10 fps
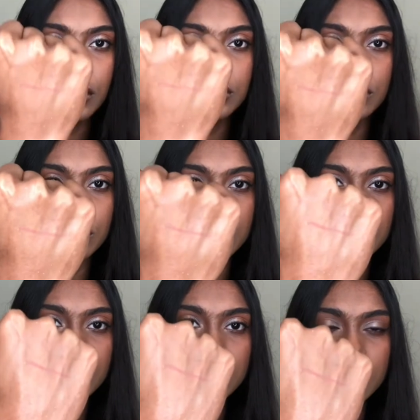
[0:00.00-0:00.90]
So
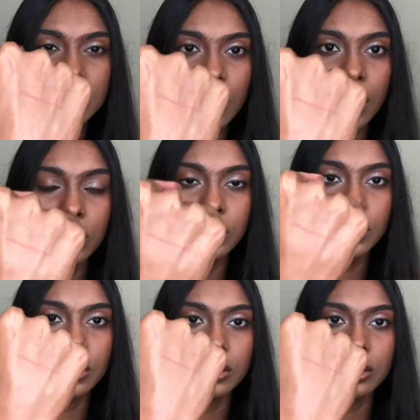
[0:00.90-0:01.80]
this is how the
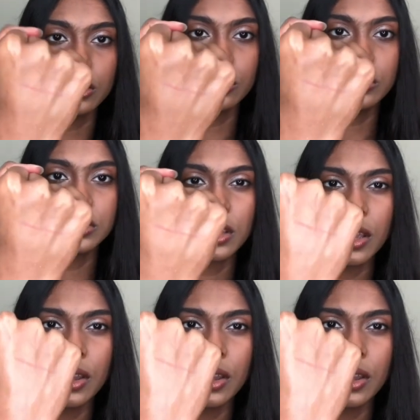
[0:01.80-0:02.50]
color looks.